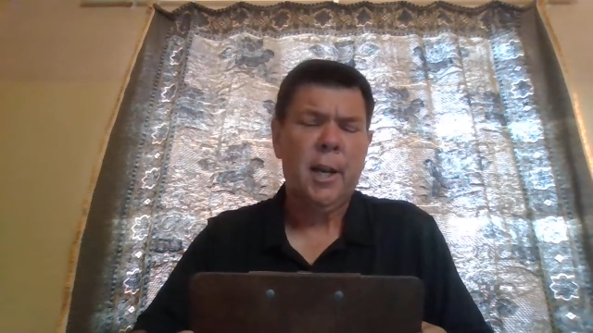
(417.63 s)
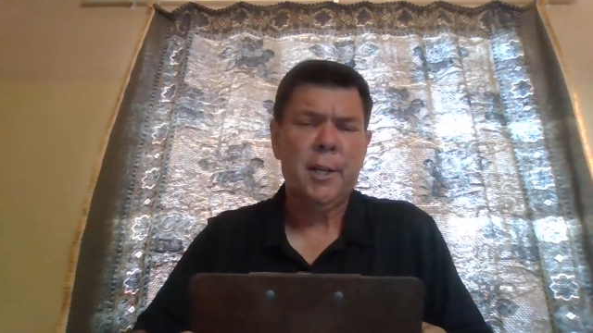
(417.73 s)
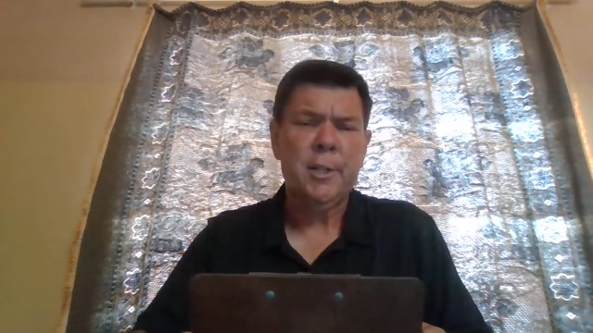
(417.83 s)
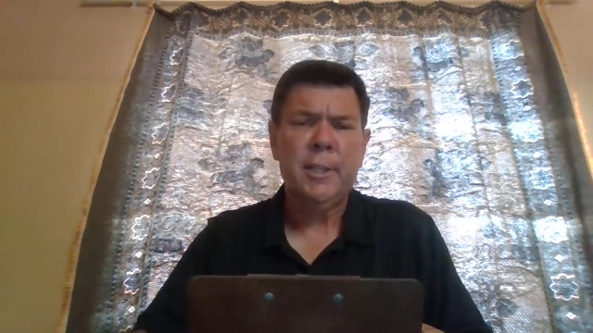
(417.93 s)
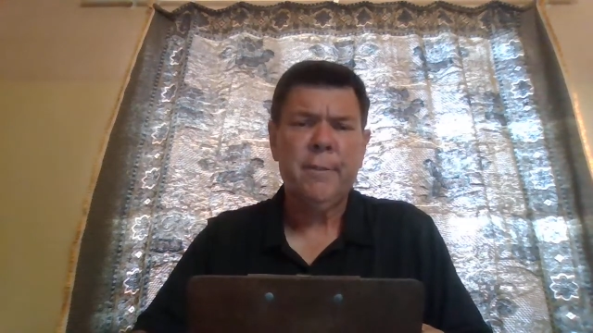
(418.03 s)

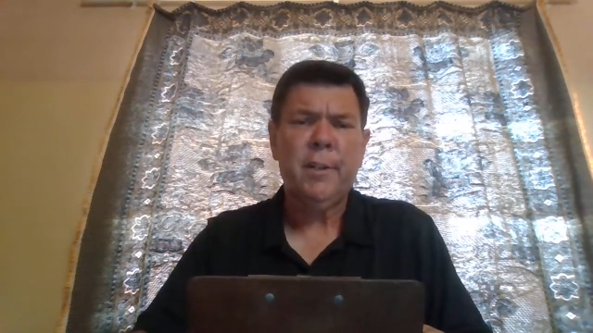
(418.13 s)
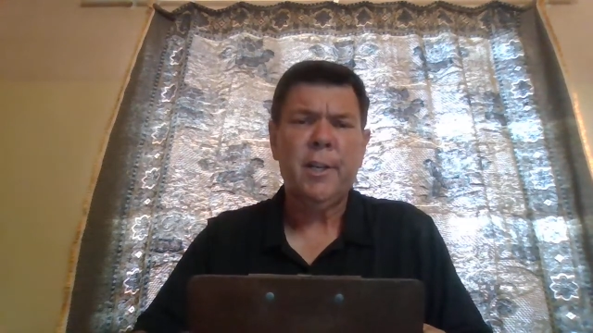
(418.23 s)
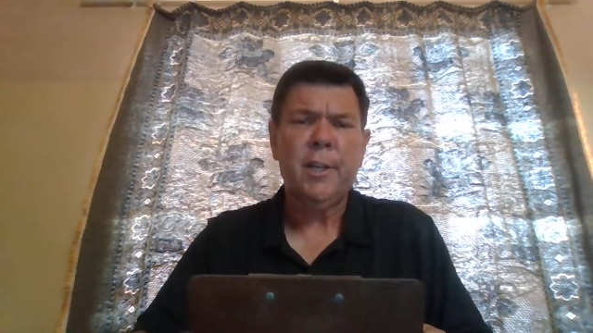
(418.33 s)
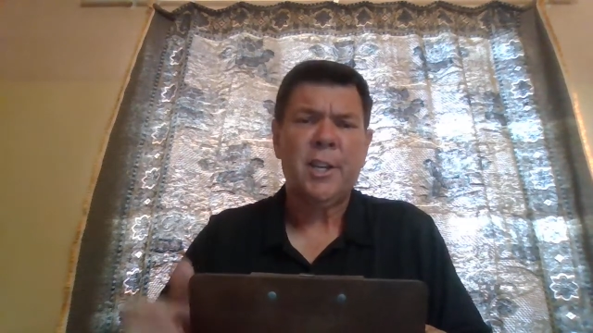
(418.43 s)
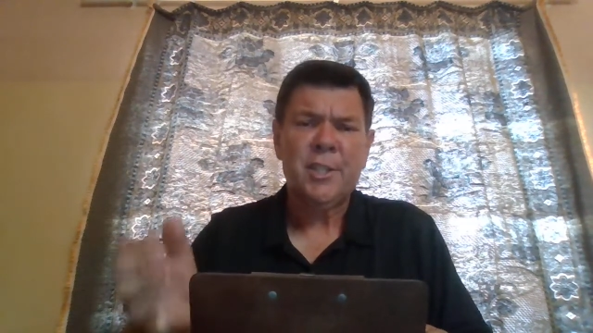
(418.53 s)
God has given
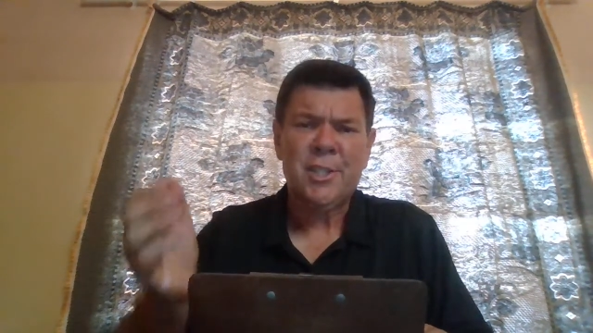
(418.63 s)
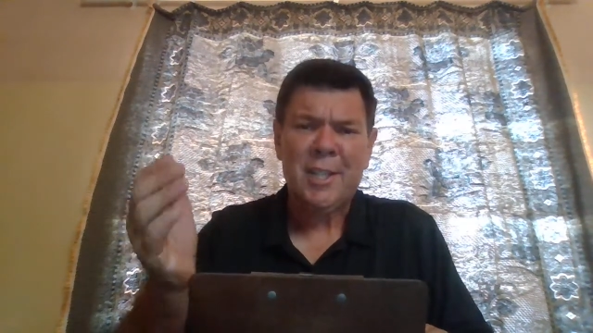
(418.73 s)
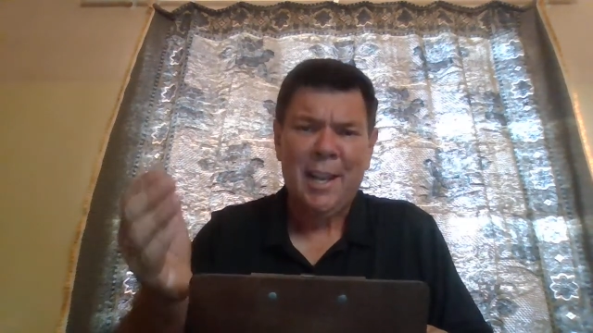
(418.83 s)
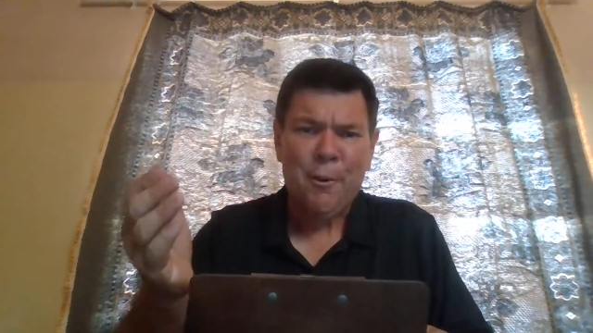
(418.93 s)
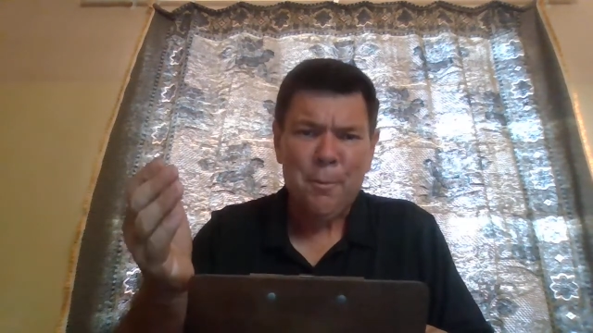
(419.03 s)
us a
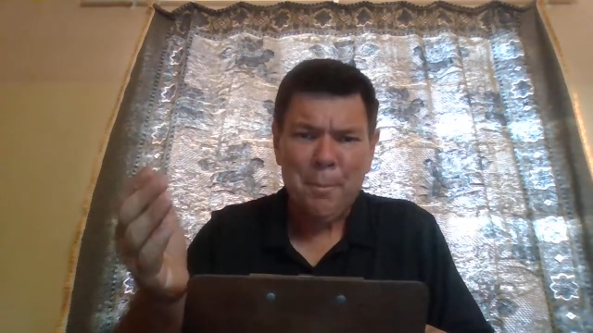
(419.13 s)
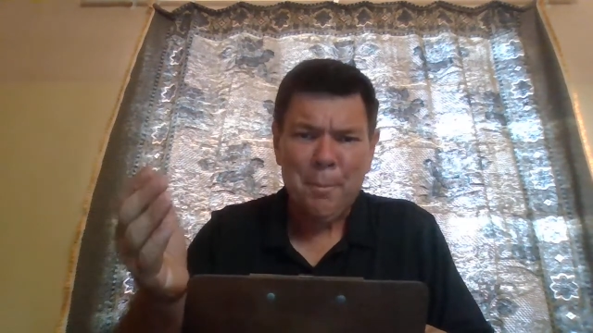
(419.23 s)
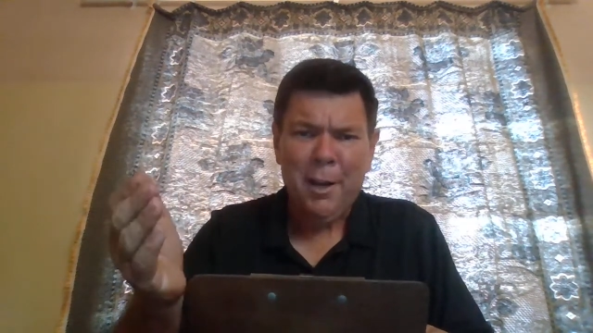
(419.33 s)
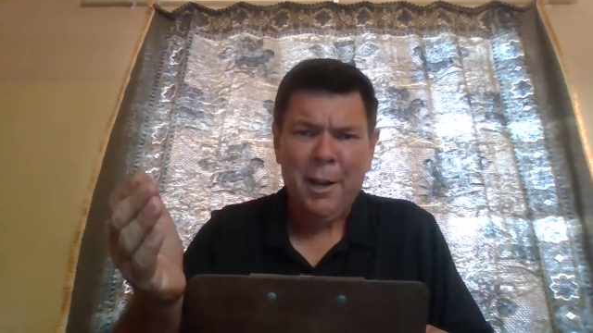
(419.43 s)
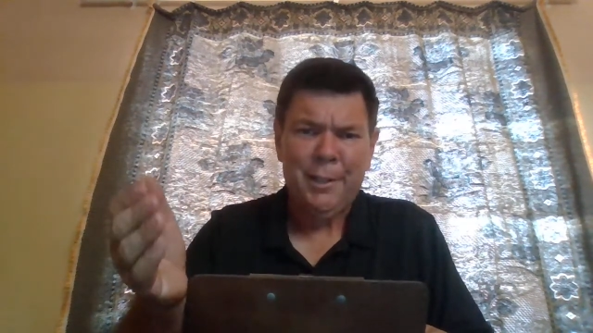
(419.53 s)
sound
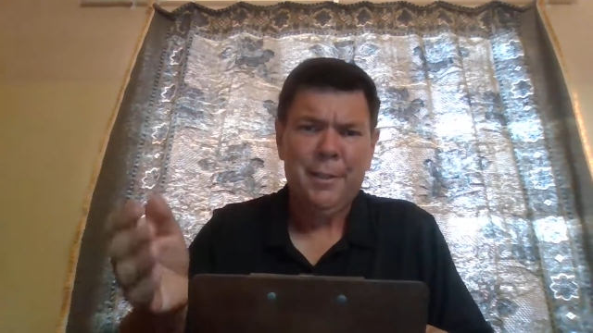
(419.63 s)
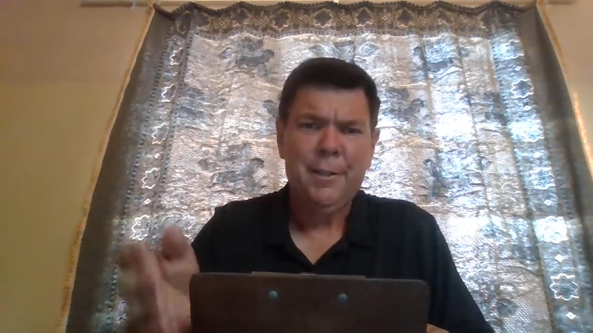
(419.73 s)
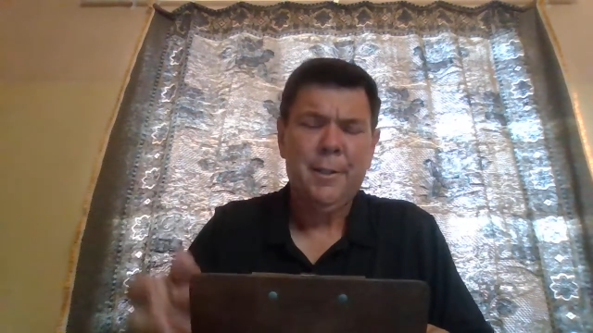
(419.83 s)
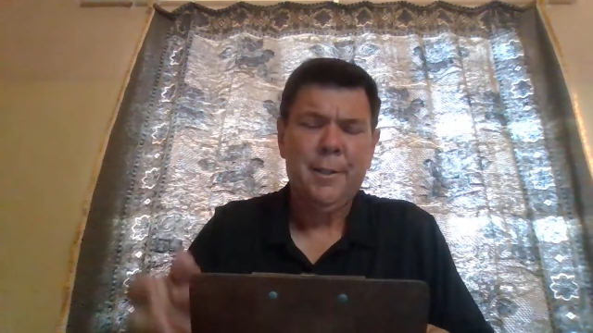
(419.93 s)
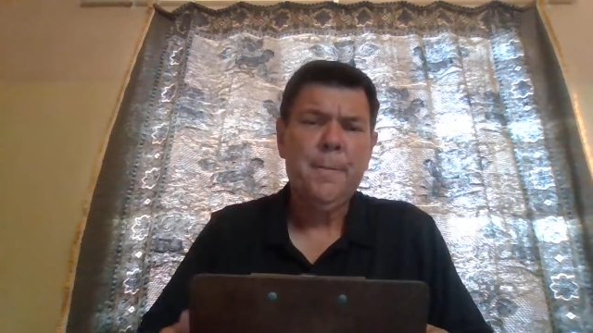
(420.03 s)
mind.
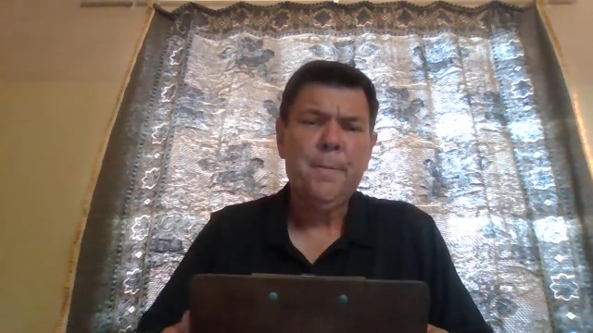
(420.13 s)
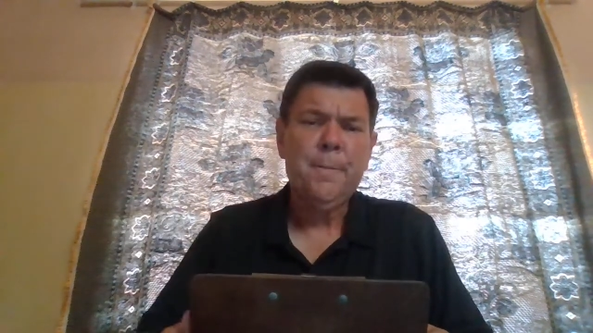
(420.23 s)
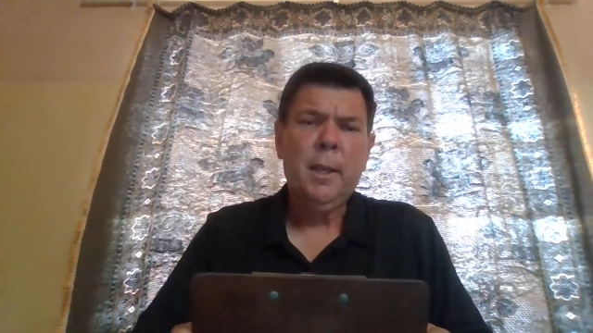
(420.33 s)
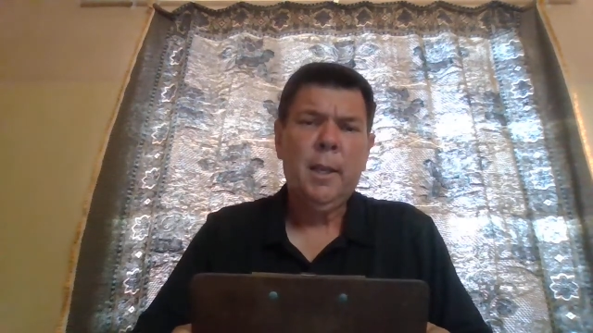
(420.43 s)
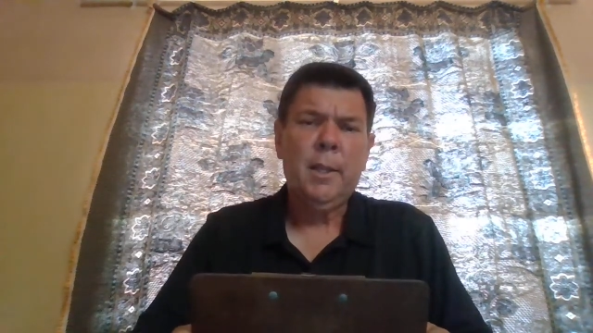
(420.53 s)

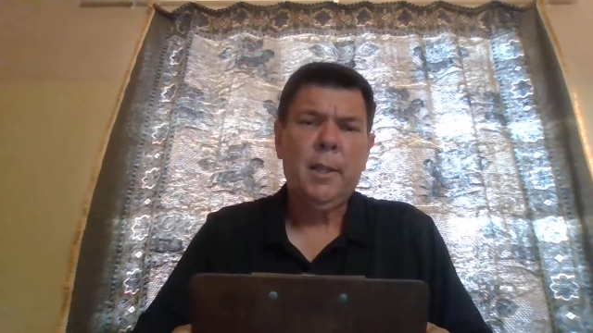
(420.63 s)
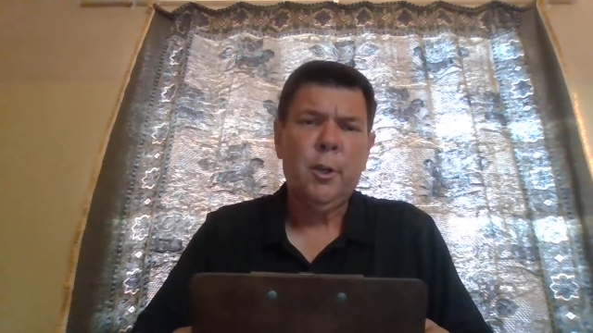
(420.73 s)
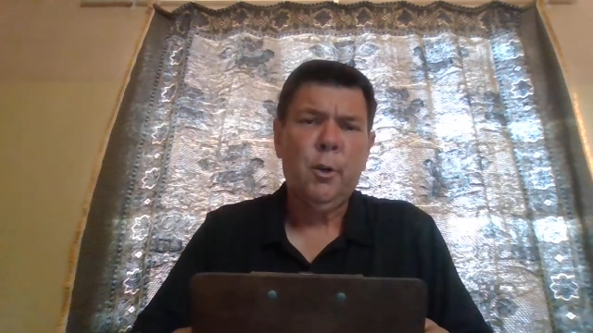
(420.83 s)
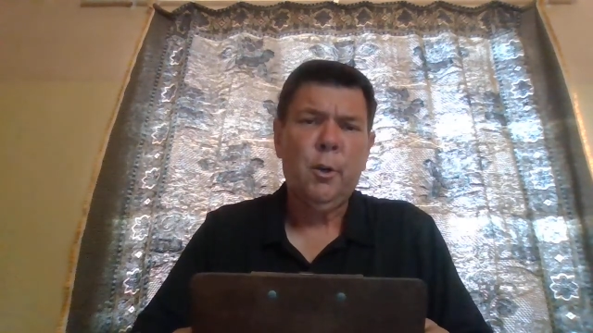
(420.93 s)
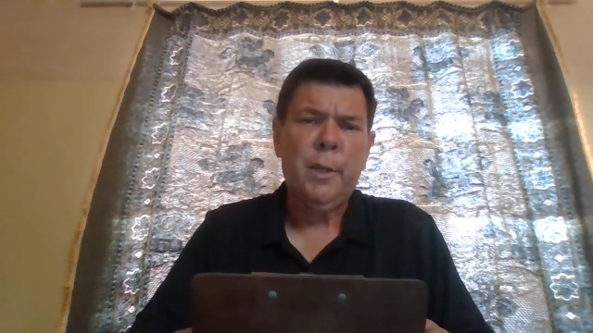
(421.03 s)
And so